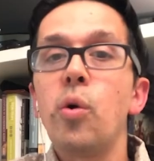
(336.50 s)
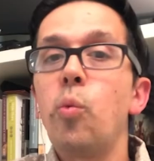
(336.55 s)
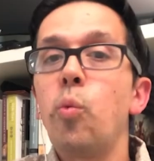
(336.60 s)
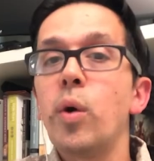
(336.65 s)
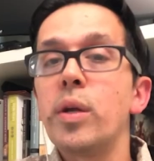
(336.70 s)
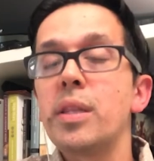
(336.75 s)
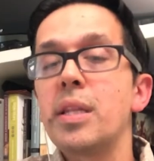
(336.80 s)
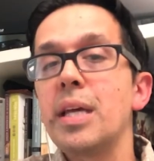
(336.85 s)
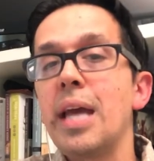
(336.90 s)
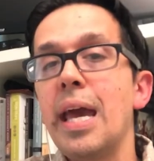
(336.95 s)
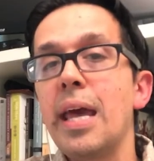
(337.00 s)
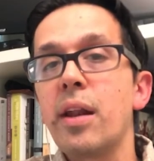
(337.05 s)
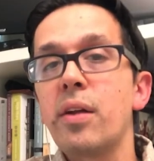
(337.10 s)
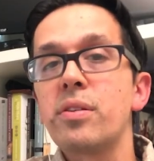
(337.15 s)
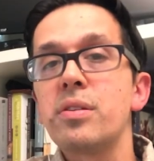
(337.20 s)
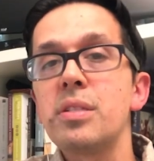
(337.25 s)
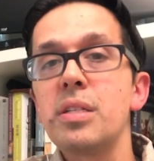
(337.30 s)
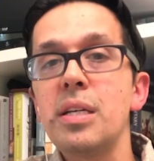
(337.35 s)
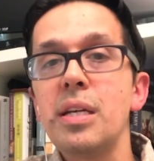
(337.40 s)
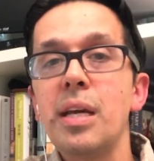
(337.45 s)
what the
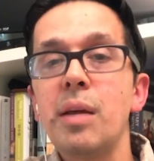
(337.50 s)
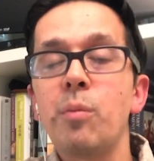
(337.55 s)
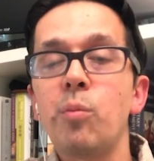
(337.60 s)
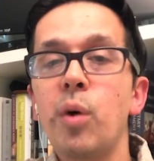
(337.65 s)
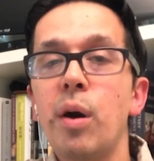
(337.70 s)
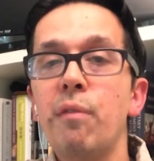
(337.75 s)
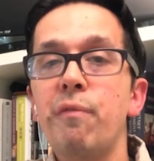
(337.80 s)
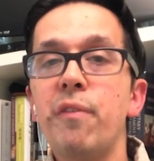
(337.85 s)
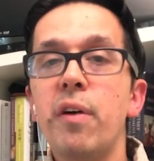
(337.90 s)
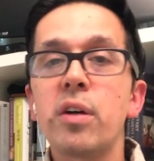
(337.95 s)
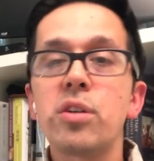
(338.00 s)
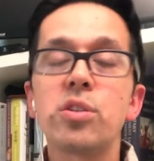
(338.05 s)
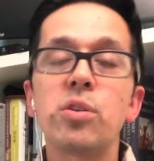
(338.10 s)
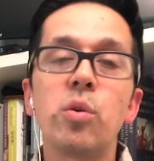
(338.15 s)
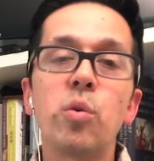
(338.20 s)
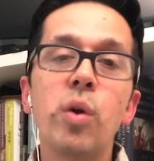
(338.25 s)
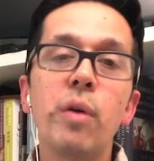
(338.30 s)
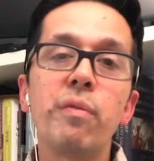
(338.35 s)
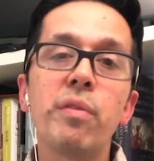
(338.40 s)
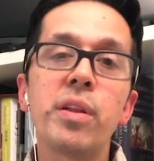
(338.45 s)
NLT and what functional
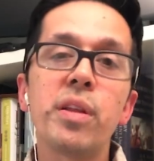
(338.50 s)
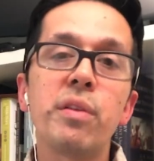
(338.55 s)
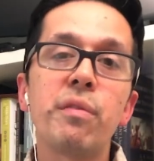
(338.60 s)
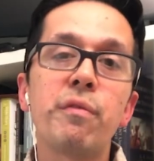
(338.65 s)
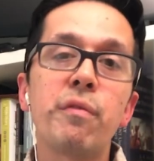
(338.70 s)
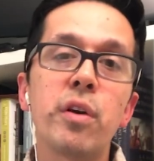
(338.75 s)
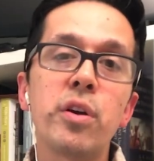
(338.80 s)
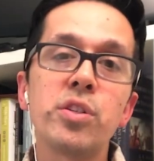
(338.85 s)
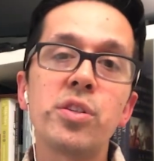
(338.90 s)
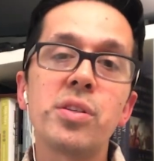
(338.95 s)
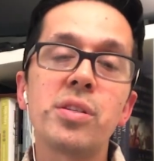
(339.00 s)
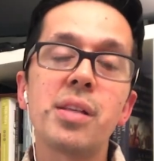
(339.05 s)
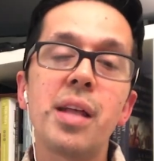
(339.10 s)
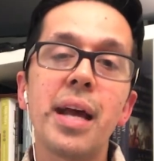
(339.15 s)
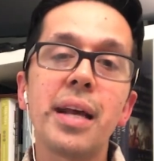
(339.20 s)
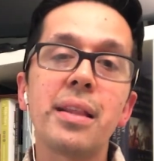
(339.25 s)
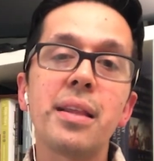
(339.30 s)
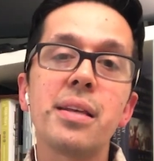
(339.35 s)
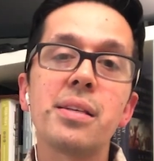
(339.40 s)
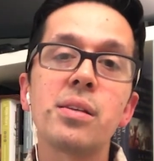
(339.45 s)
equivalent versions
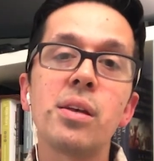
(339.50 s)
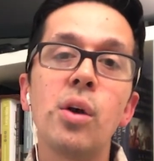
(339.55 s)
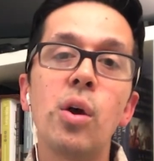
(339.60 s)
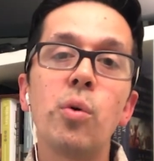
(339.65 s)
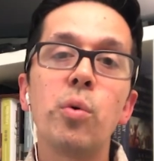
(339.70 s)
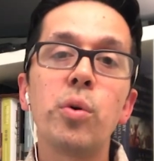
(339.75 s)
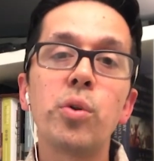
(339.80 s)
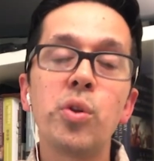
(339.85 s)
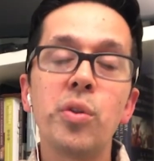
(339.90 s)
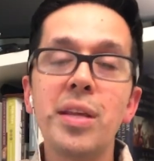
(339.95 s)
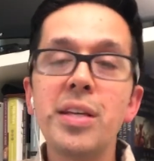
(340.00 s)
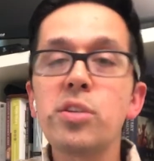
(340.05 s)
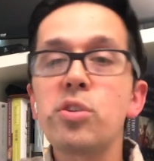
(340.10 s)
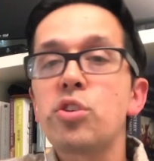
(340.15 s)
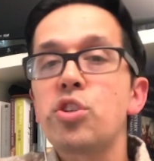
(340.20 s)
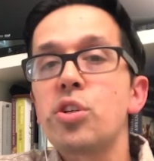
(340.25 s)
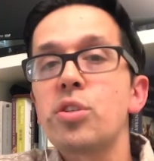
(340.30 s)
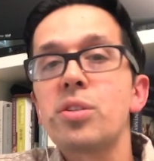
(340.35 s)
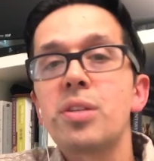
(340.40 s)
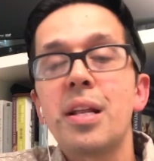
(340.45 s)
like this will do, and these are
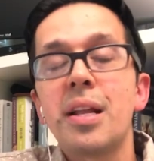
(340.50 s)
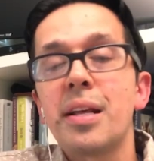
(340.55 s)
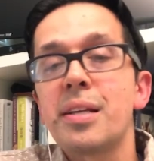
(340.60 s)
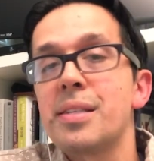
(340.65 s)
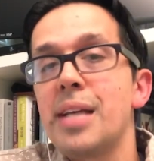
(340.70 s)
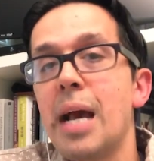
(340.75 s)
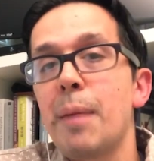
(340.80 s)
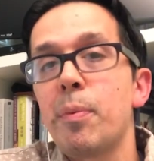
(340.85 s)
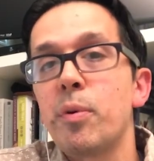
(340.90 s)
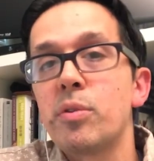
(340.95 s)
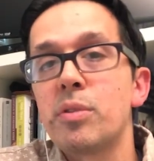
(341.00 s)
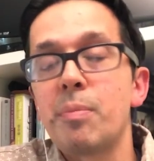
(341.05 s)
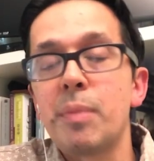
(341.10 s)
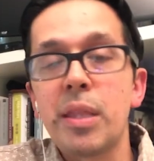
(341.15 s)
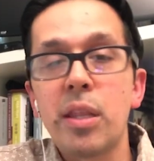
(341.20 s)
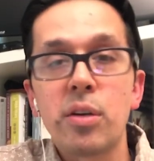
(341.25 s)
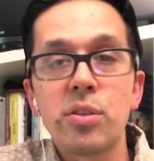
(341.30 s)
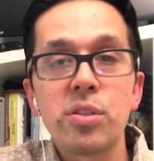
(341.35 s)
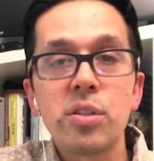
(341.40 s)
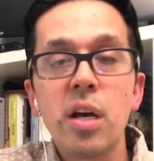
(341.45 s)
just an examples. I
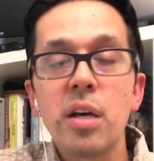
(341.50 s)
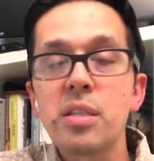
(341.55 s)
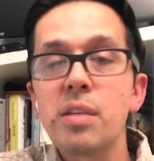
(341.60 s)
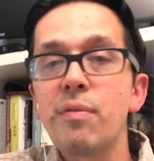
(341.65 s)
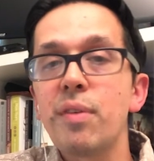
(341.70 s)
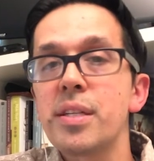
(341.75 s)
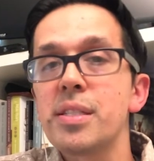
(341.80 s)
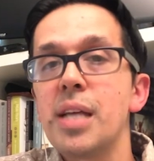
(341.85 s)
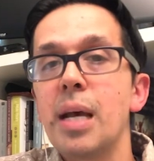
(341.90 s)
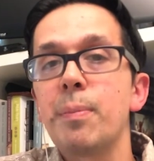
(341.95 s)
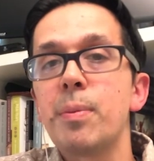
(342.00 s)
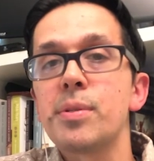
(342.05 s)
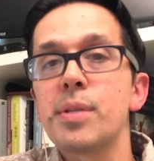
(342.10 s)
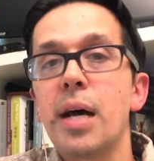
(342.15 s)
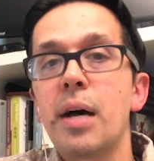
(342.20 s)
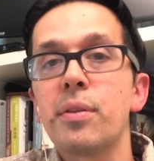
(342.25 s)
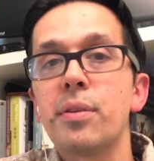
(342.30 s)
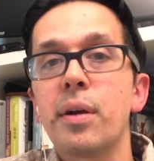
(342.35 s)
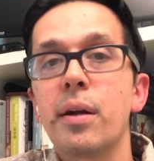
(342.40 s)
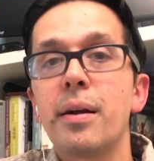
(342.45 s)
mean, there's tons of examples
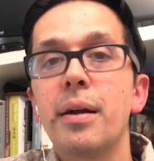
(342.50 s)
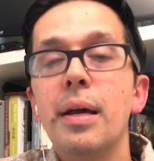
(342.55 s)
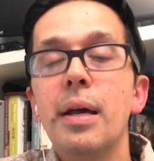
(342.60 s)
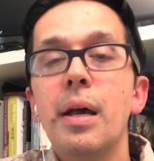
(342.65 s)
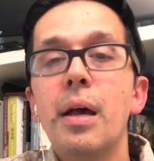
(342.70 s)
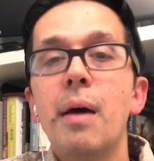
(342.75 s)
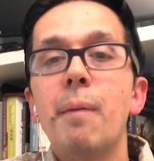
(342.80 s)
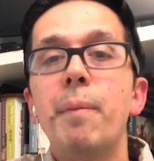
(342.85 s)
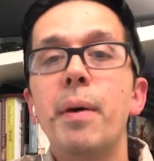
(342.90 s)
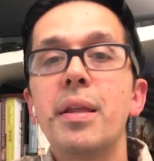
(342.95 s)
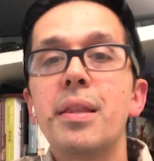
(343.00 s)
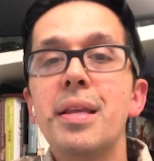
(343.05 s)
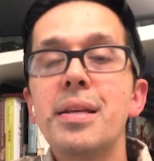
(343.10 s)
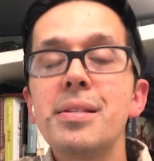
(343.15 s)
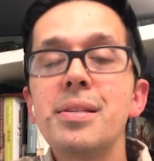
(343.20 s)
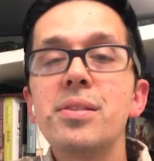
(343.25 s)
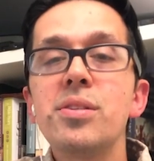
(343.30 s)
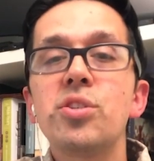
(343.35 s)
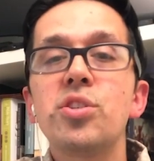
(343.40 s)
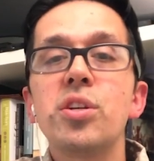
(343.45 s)
out there, but
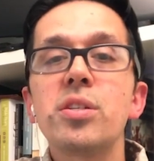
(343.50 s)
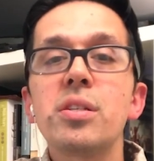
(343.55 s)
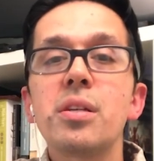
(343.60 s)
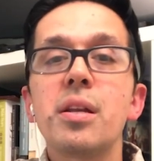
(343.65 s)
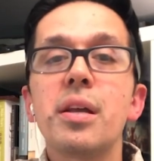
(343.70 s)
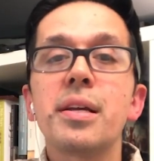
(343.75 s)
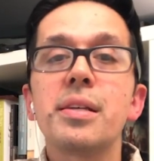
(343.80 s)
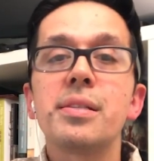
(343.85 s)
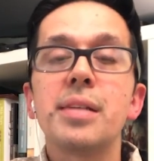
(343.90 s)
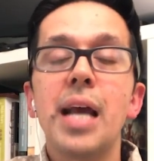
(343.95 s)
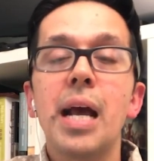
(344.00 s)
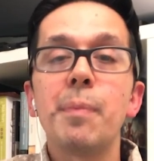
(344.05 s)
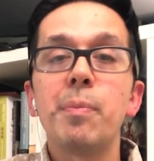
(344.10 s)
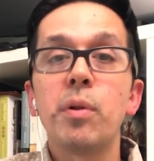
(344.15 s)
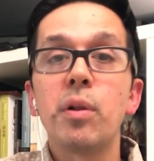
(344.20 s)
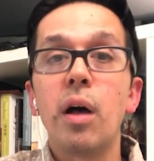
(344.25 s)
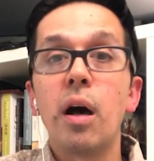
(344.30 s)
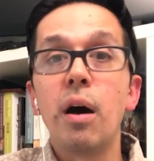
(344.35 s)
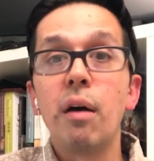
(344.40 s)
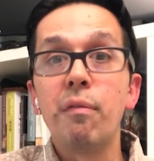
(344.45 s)
this is just an
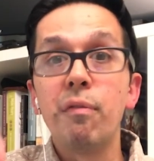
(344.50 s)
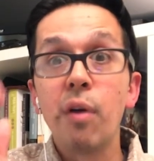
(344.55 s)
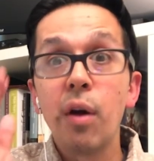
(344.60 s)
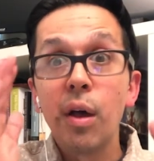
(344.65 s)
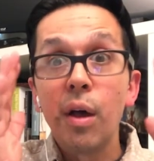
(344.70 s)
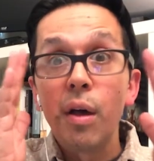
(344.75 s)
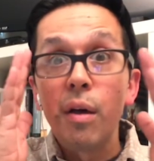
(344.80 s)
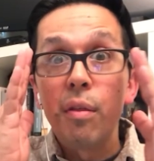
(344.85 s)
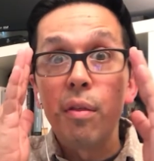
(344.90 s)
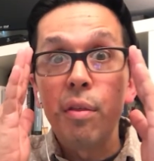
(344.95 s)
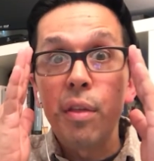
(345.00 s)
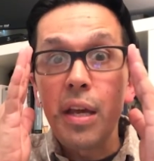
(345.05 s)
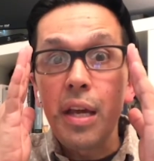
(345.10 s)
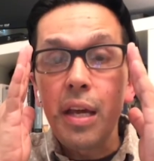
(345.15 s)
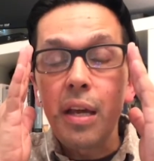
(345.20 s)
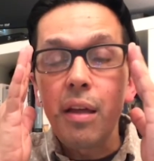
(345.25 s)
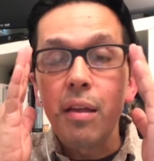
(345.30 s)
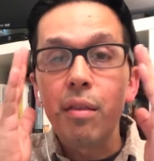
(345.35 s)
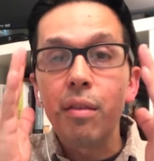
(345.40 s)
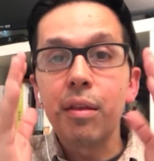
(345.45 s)
example of
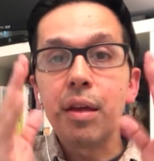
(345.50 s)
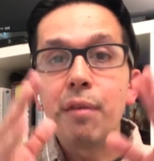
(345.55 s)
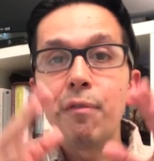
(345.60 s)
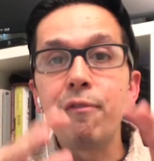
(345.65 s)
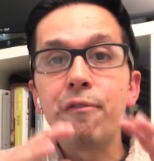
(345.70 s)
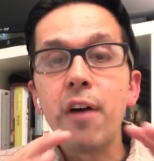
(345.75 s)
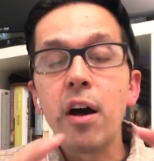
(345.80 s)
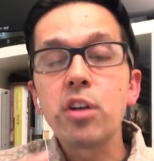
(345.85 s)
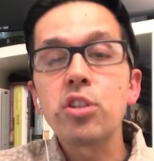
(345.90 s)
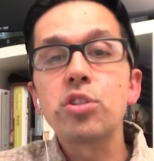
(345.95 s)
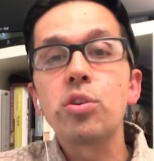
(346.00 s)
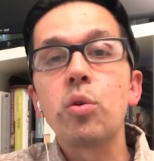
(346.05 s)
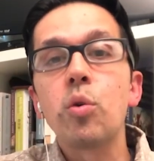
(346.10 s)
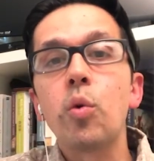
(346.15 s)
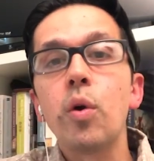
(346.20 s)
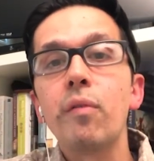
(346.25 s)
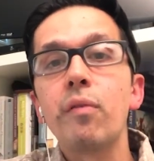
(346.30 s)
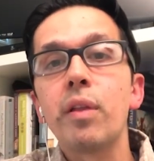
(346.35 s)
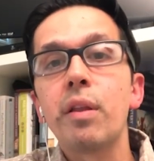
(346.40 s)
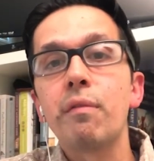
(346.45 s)
the functional
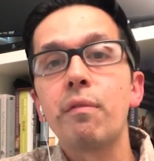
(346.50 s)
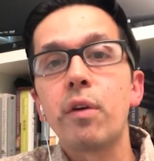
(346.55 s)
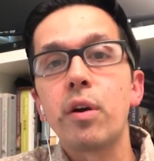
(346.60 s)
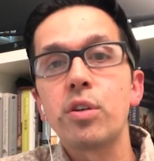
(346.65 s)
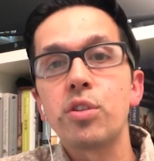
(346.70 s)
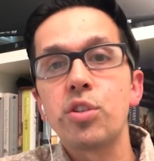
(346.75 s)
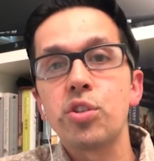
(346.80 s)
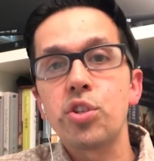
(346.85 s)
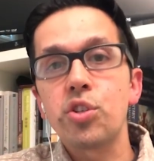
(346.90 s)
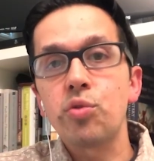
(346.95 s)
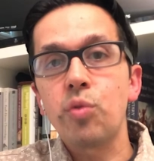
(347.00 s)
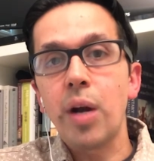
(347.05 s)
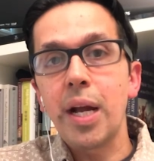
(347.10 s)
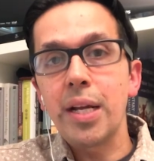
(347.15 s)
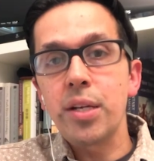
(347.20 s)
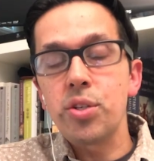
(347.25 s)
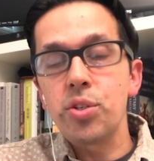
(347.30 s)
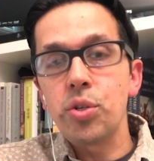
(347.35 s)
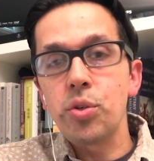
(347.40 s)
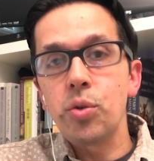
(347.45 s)
equivalent versions
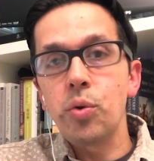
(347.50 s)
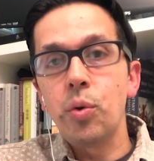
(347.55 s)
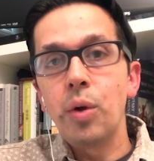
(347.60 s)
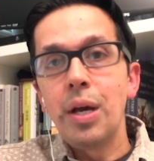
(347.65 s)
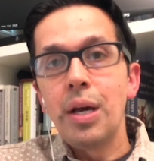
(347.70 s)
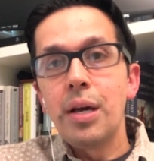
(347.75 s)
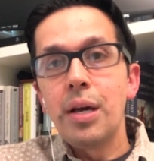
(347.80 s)
trying to